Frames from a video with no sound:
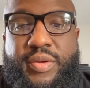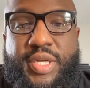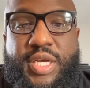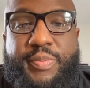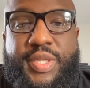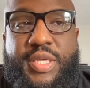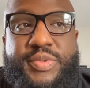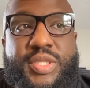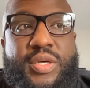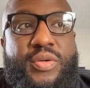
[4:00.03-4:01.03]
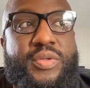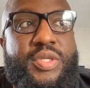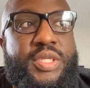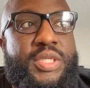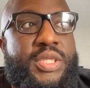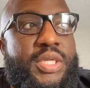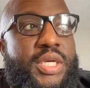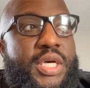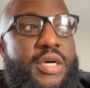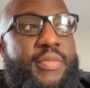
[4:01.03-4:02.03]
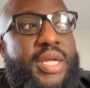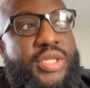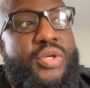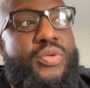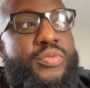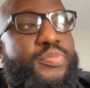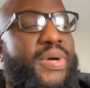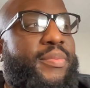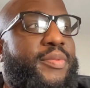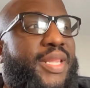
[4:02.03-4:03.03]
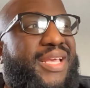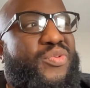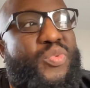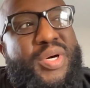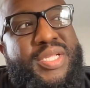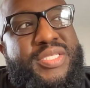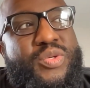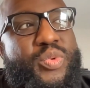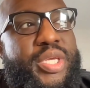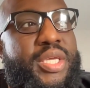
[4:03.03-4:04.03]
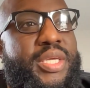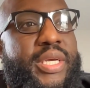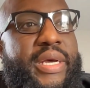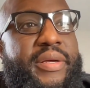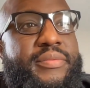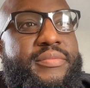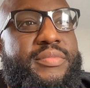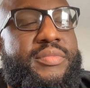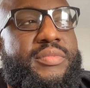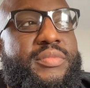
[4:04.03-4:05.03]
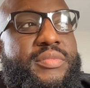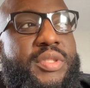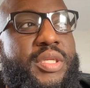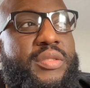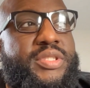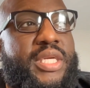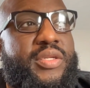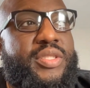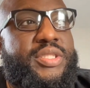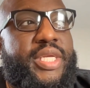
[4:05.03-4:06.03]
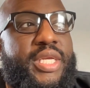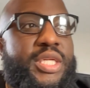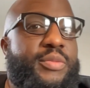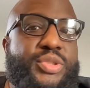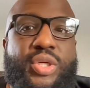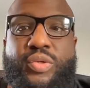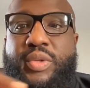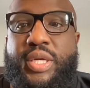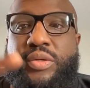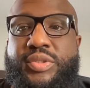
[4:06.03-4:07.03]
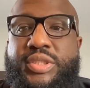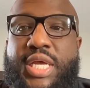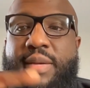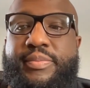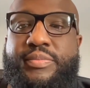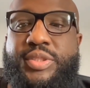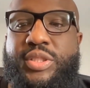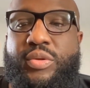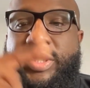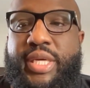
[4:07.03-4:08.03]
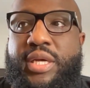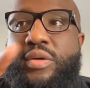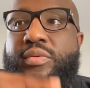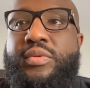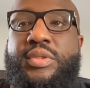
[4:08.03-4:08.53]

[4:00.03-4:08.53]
the up and up. So, I do probably like once a week. I'll tell her to stand up, turn around, stop, slow it down,